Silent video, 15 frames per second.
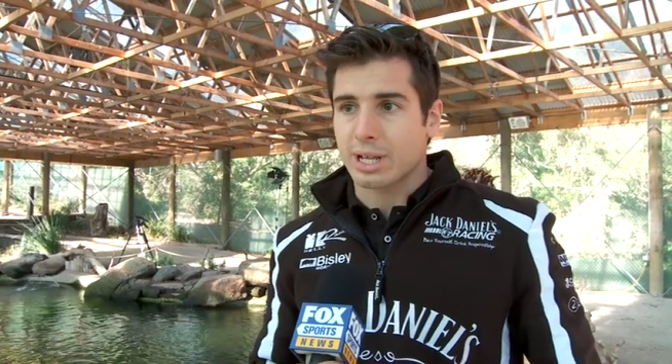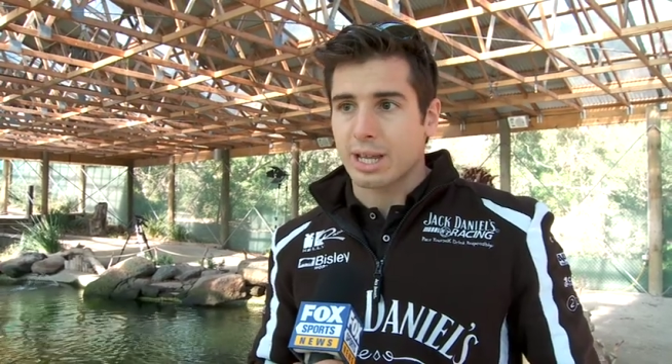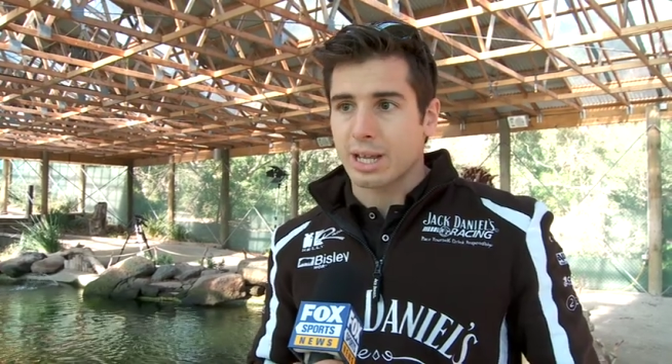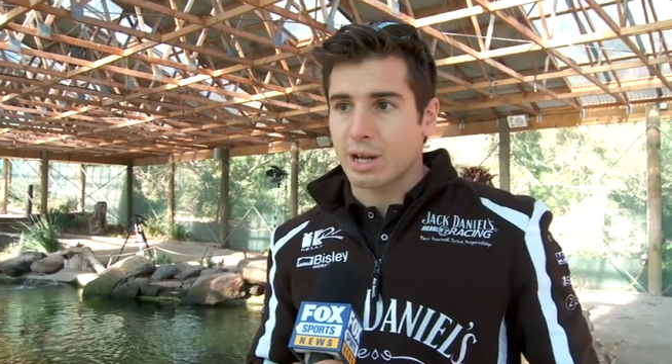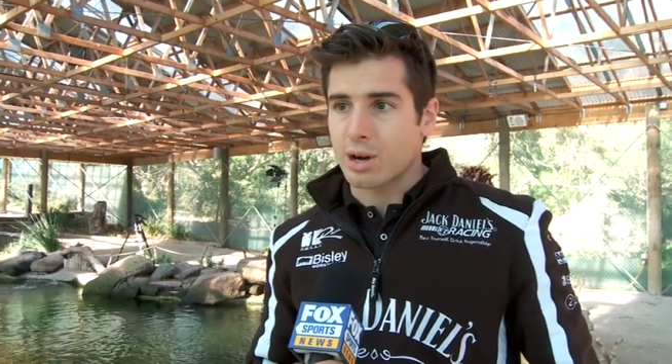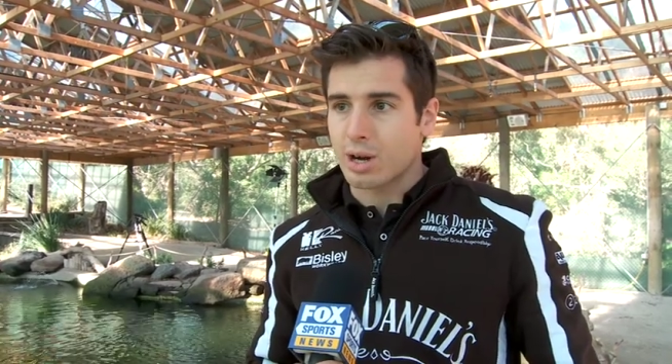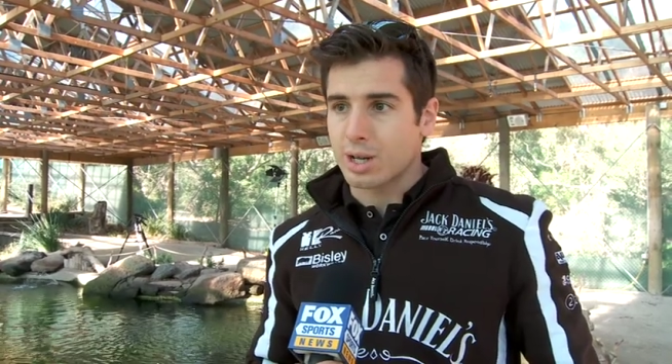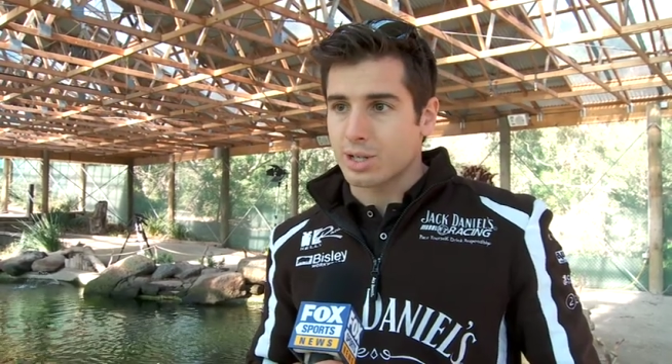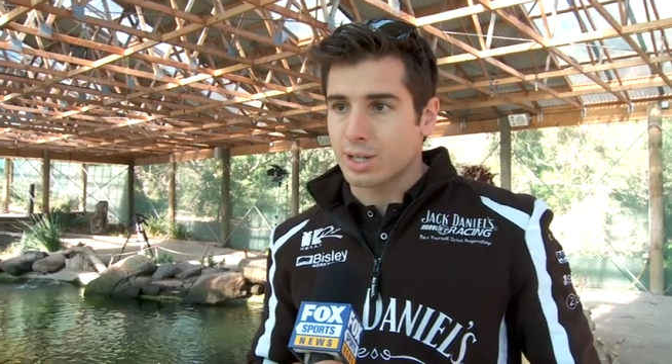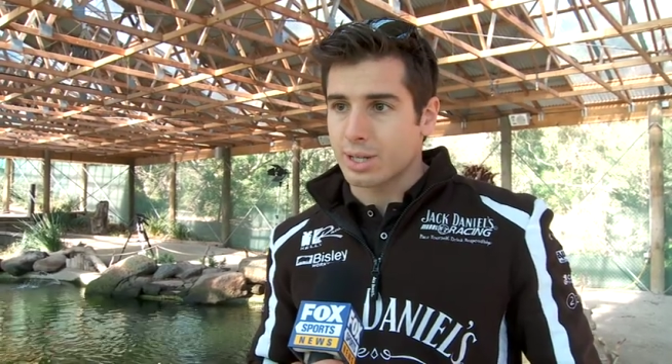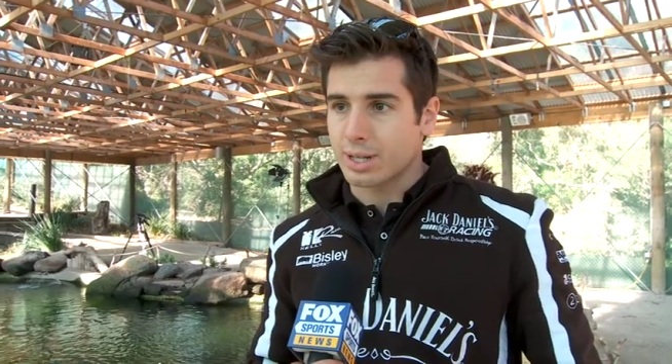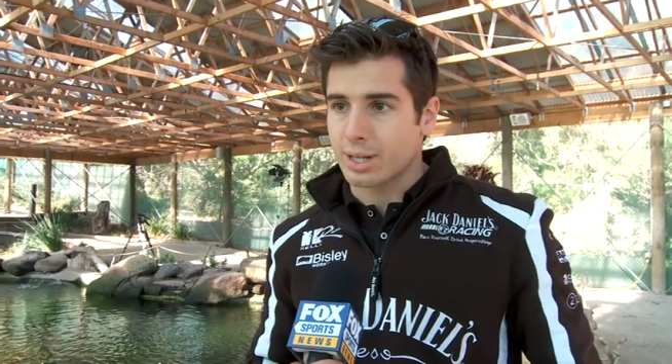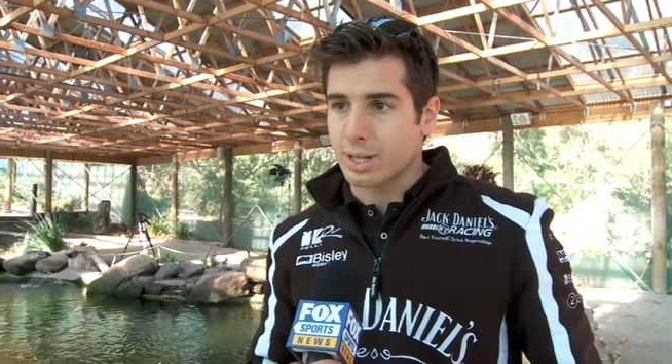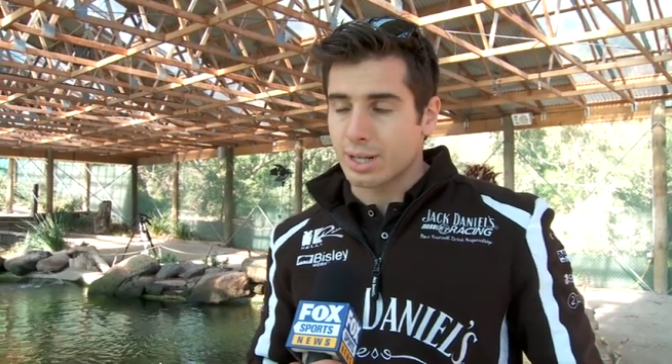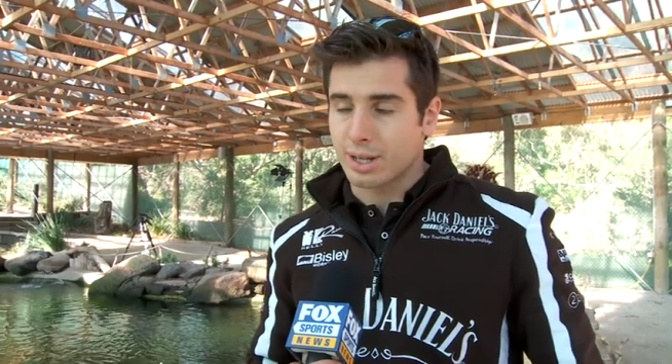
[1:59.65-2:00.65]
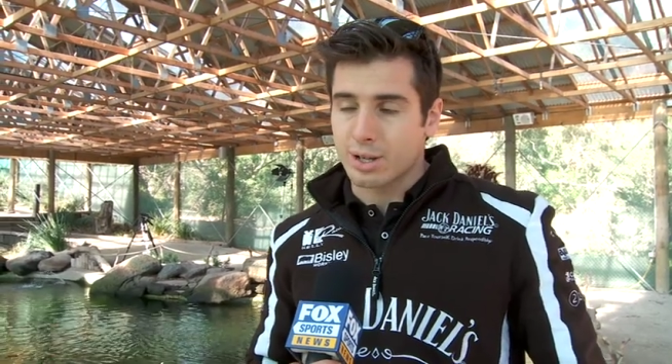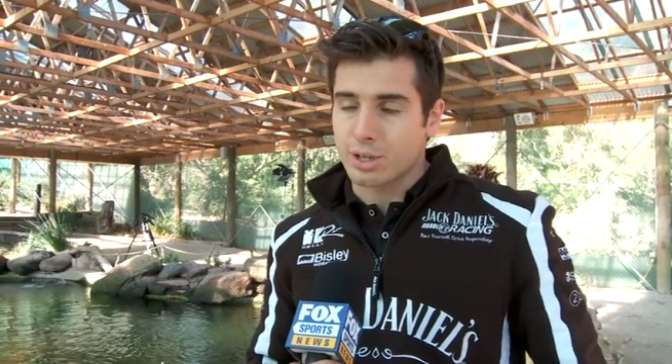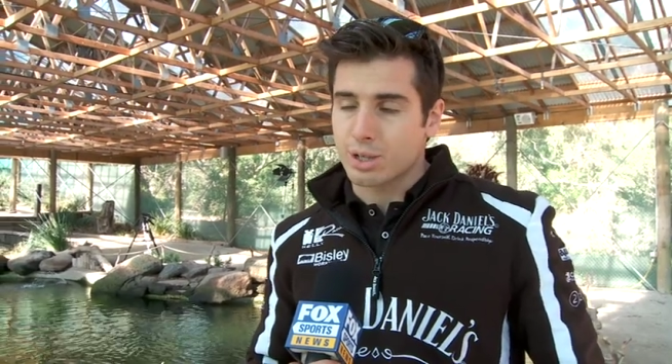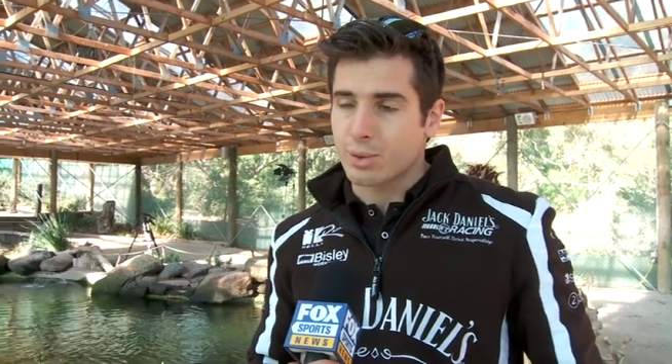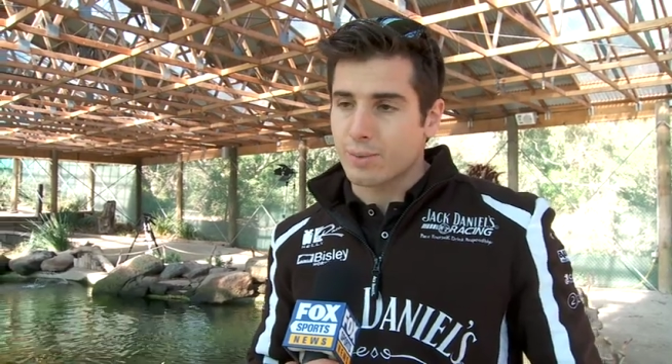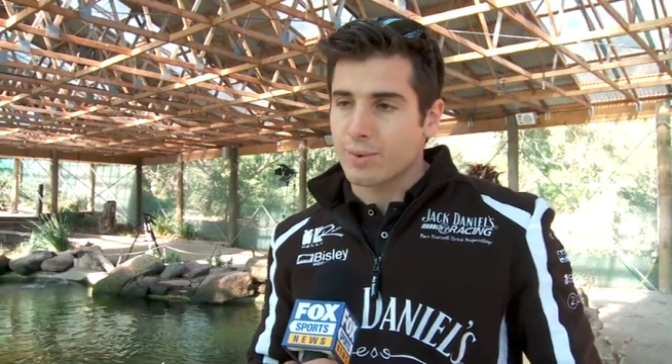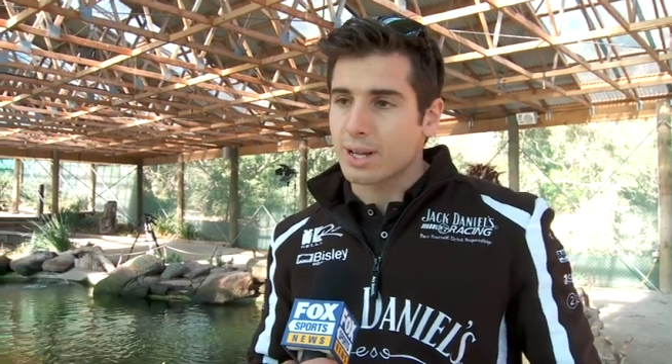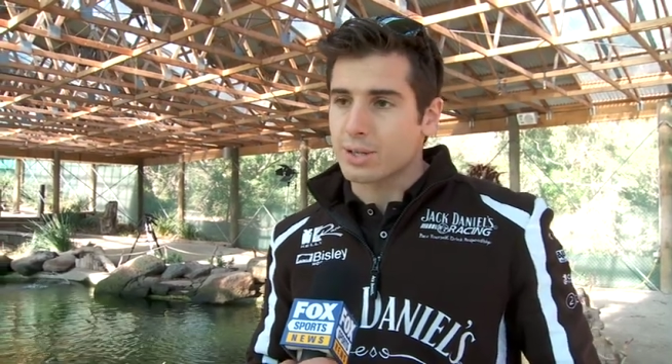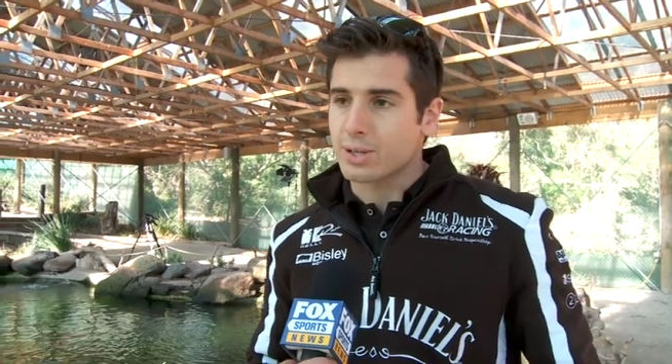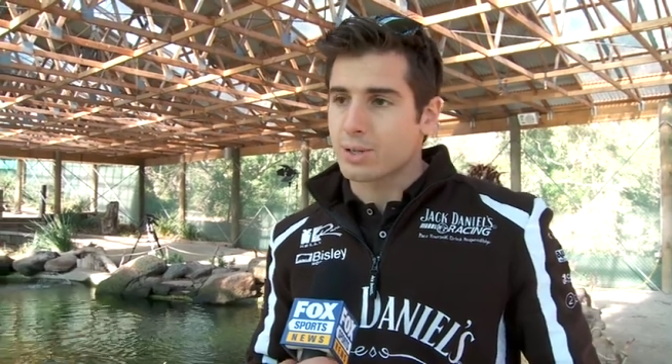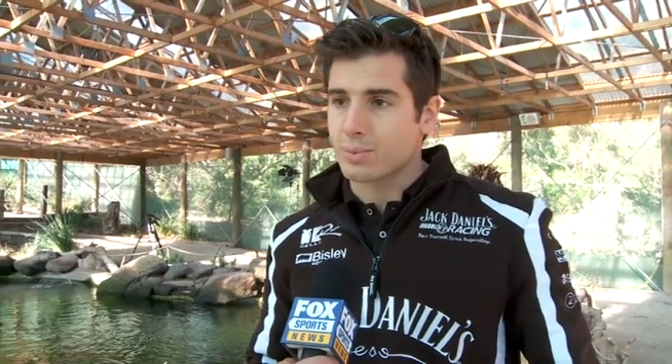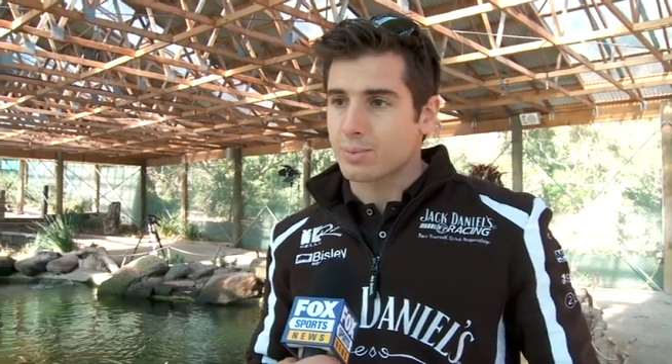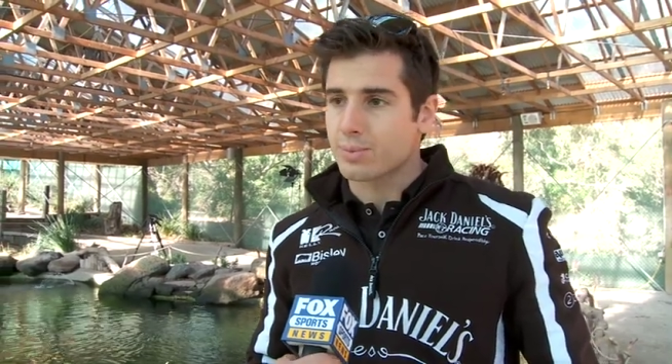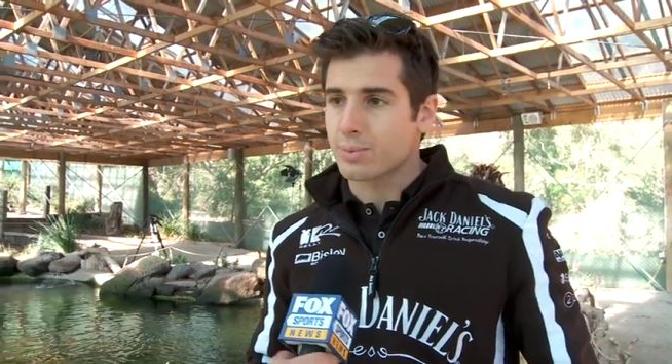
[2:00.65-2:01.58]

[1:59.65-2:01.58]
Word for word: to the other guys at, the, at those two events.